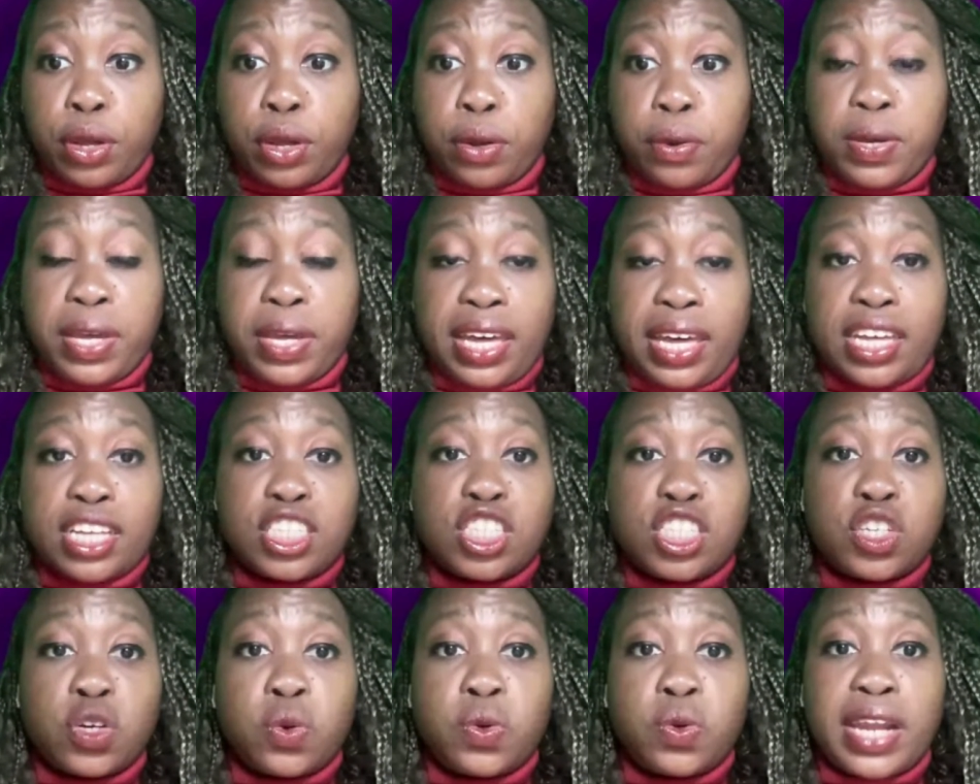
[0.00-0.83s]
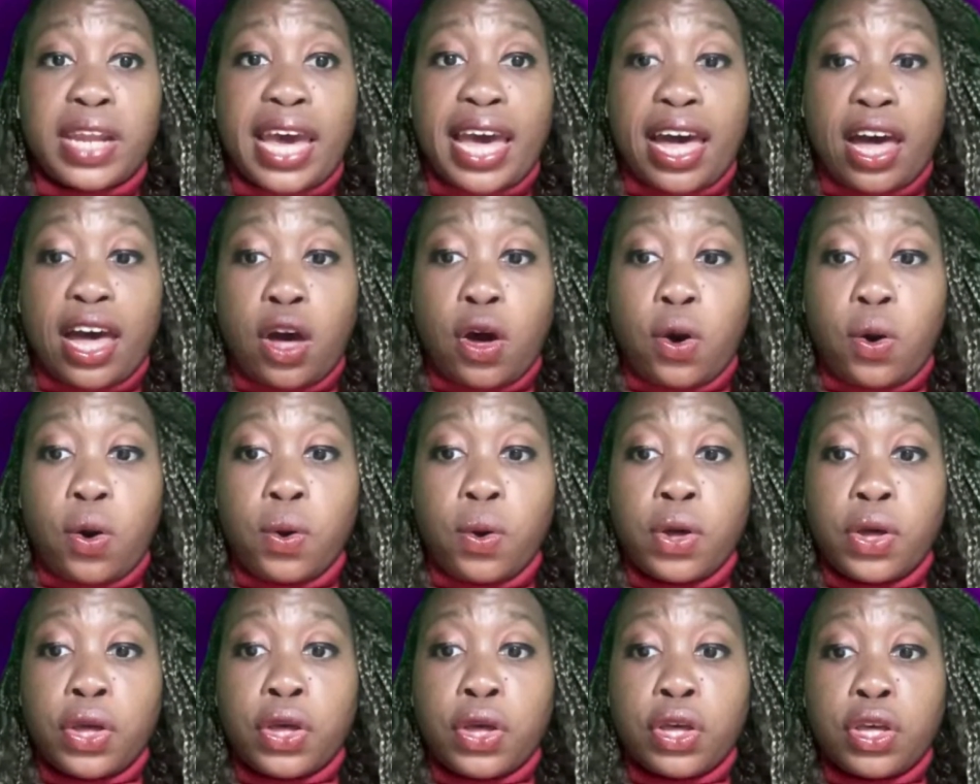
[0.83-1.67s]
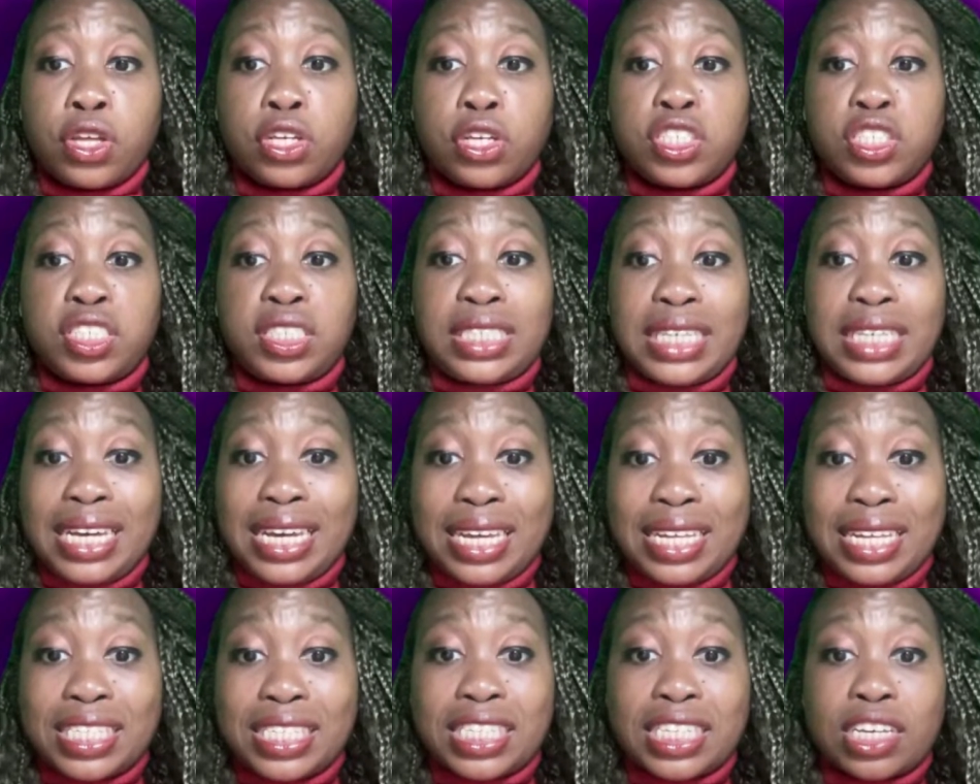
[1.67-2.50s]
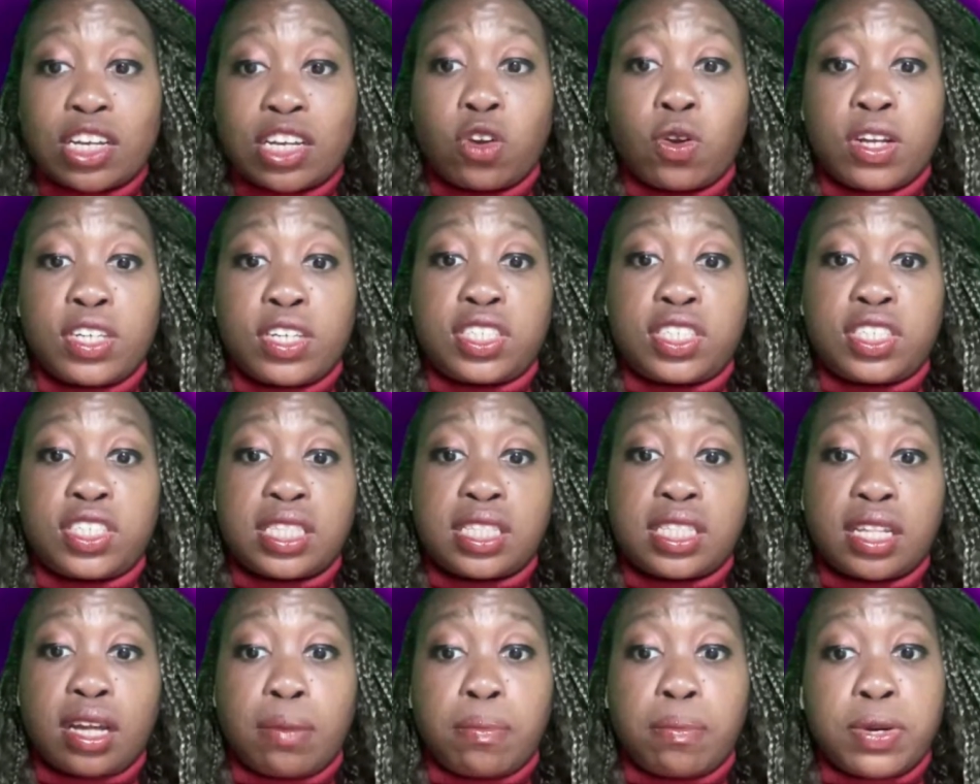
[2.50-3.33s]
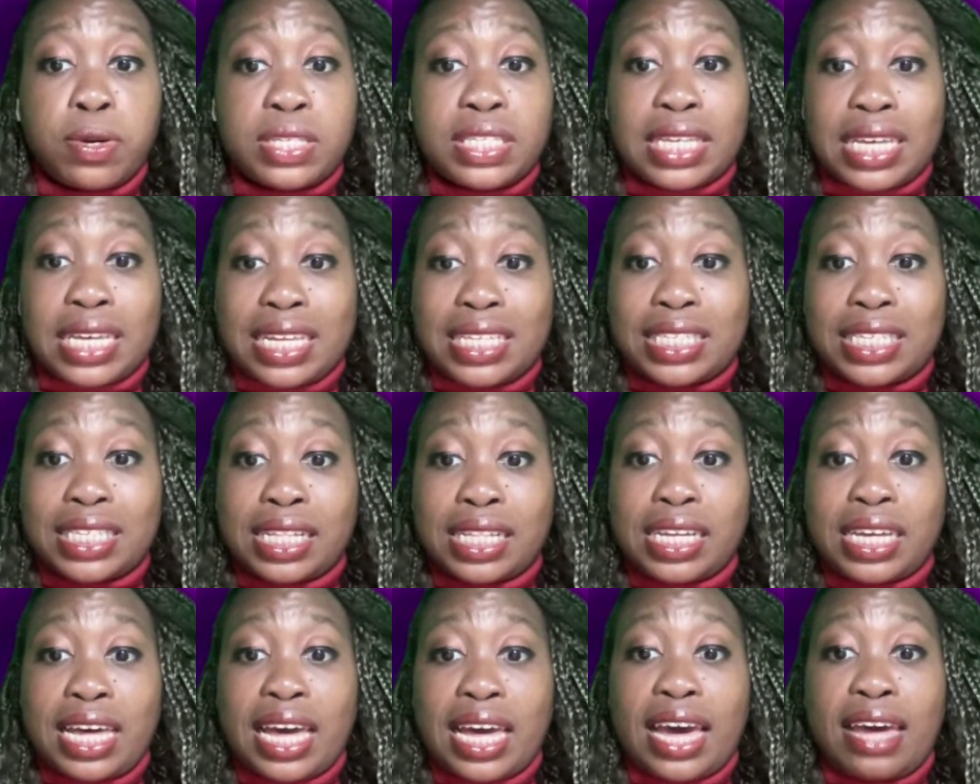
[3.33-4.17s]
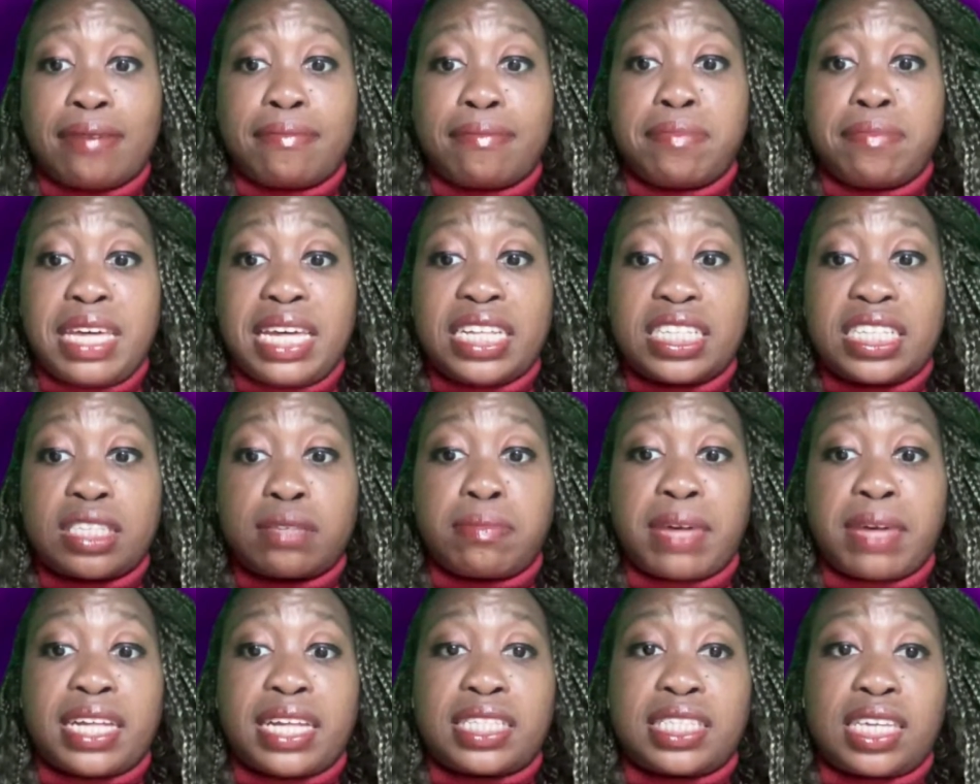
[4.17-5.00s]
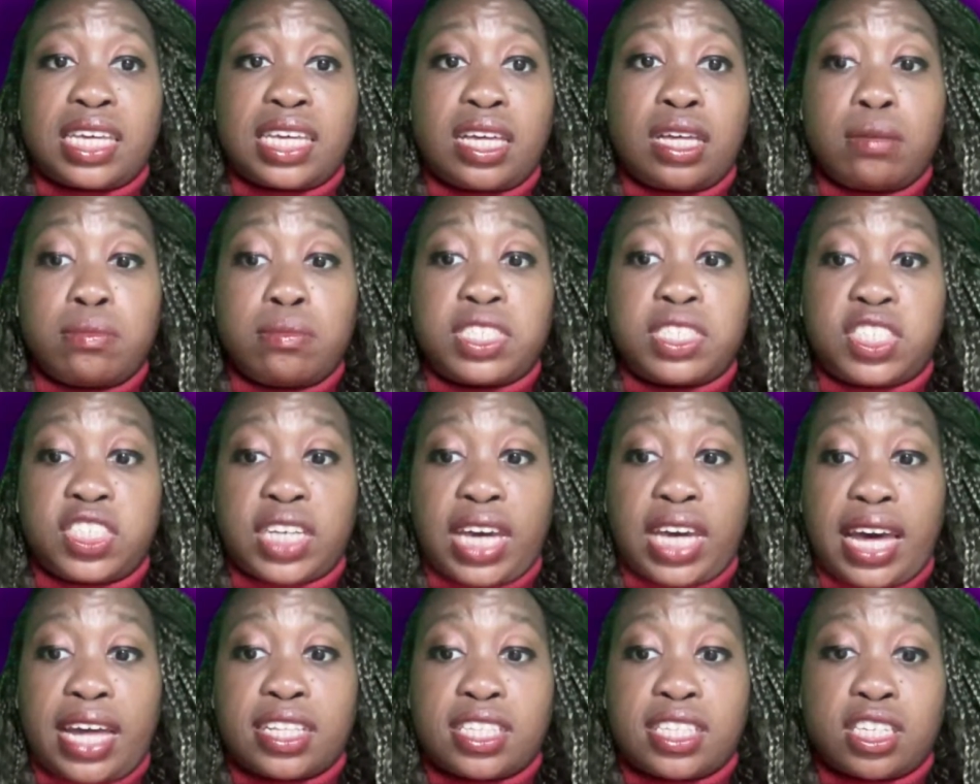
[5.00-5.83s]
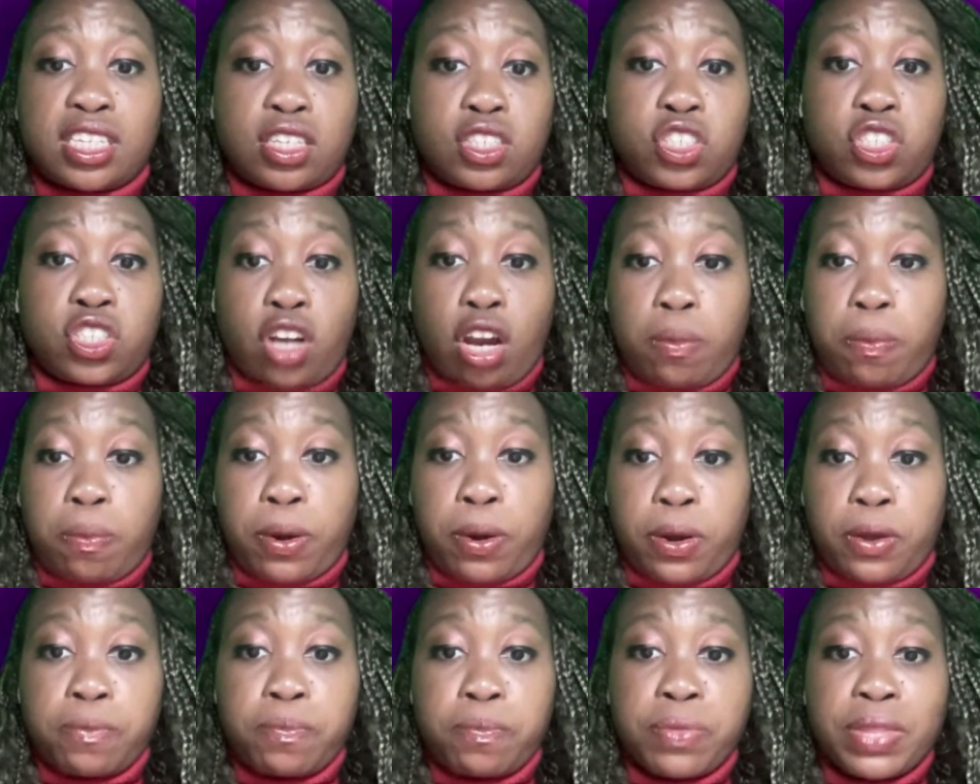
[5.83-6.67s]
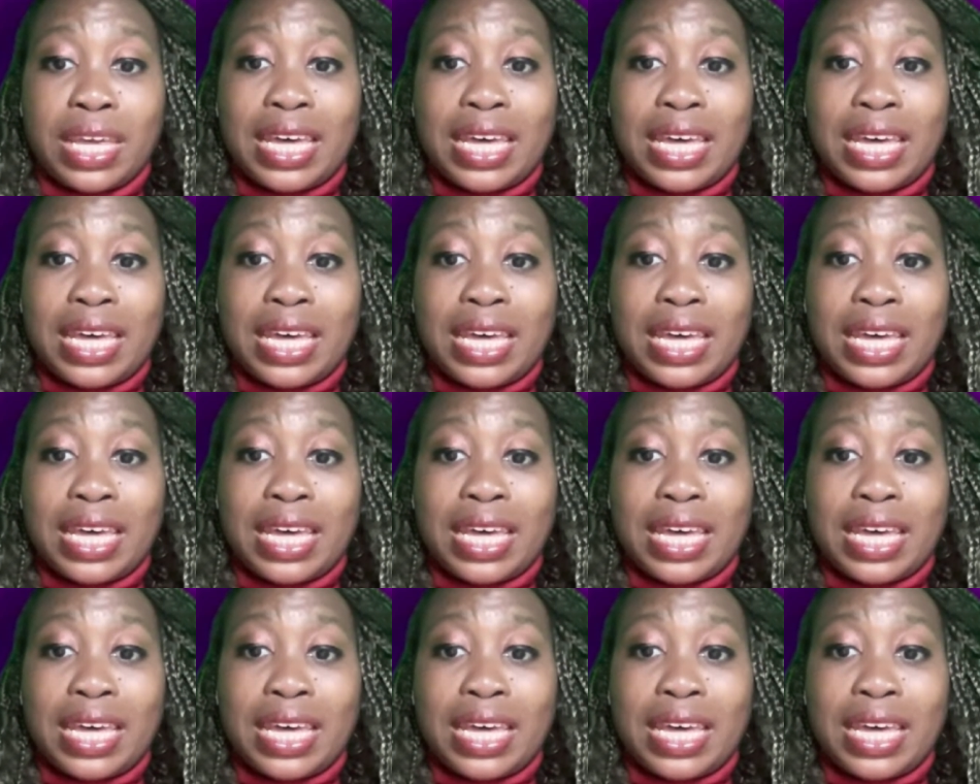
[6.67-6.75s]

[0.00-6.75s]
Okay, so now Sheets crunches numbers instantly, and Meets make Teams chats sharper.